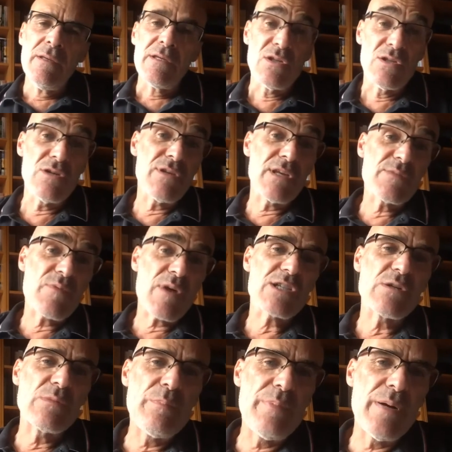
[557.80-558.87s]
You know the
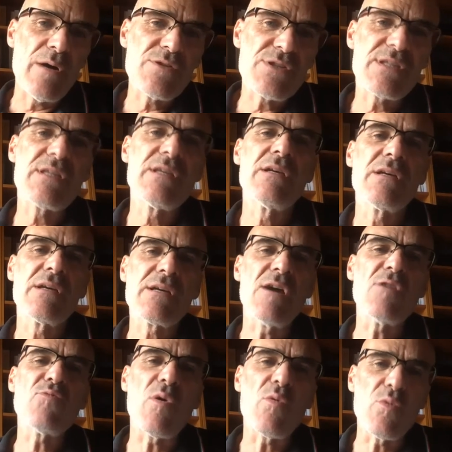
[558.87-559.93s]
expression post
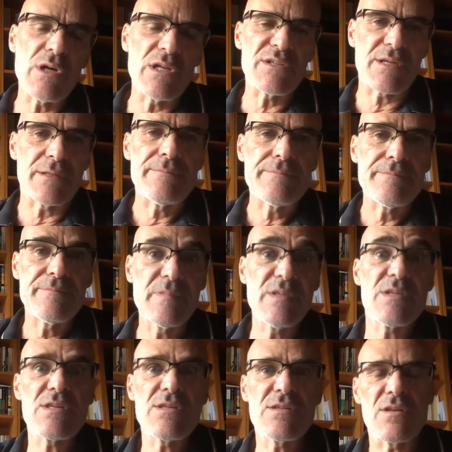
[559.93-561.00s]
Cold War world. This
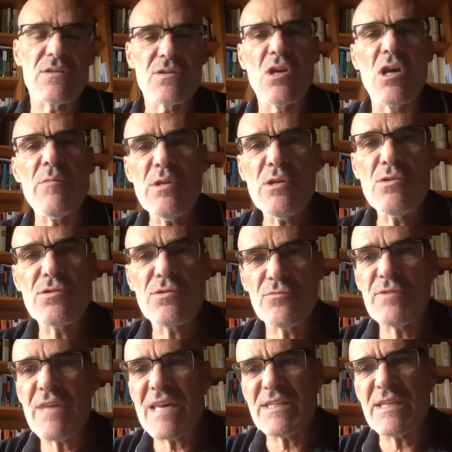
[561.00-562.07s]
is the term used to
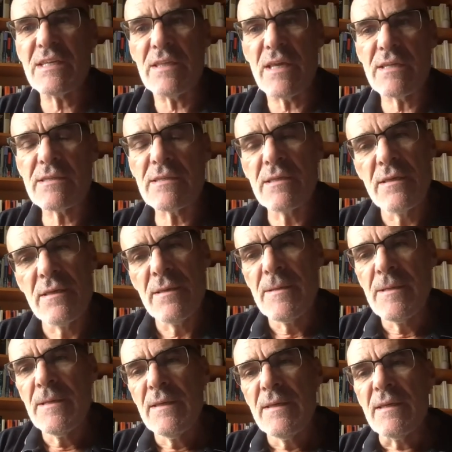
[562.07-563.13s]
designate
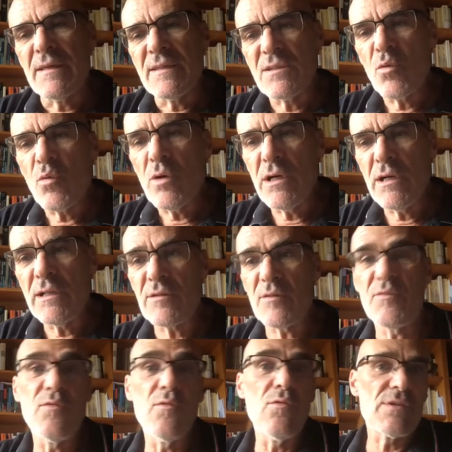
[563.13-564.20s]
the world
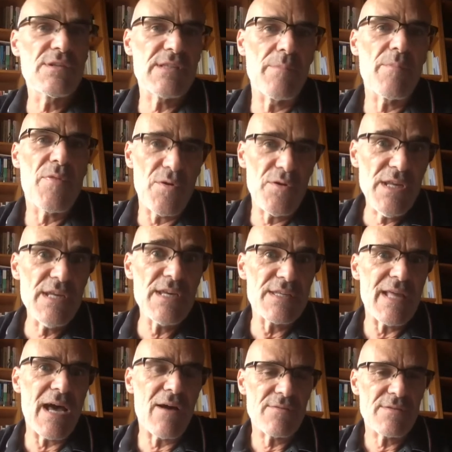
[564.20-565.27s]
for some 30 years
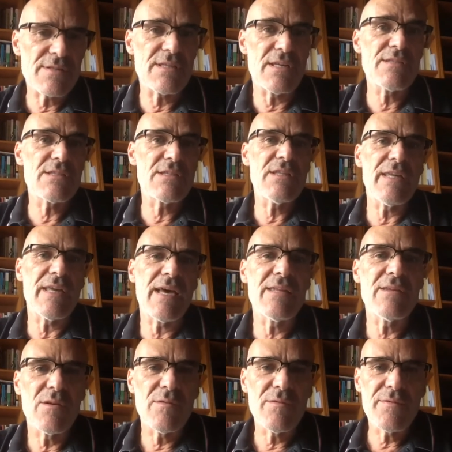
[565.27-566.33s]
now since the
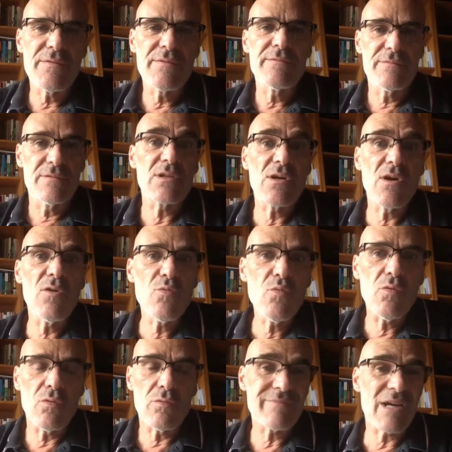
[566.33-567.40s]
end of the Cold
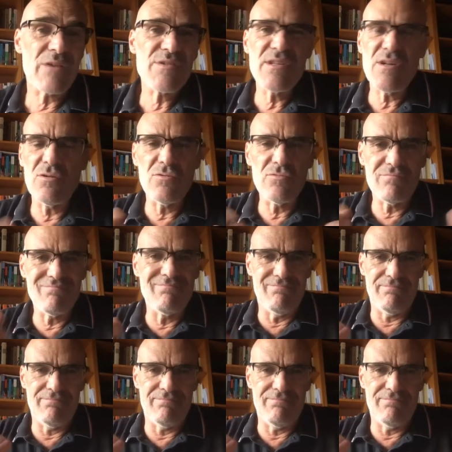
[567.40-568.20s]
War. There is no